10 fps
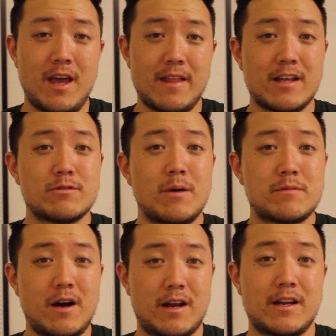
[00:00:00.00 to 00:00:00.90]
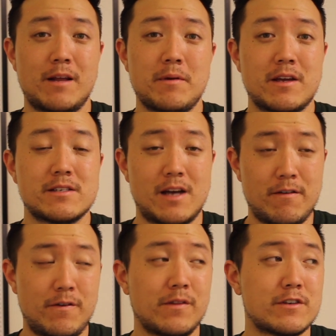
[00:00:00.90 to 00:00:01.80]
And that's why I'm talking today, because I
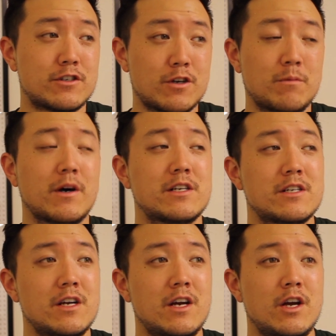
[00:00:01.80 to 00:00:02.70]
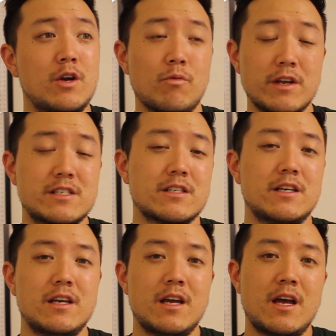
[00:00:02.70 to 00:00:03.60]
felt this so much
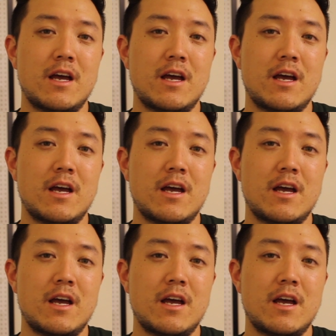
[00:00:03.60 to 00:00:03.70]
recently.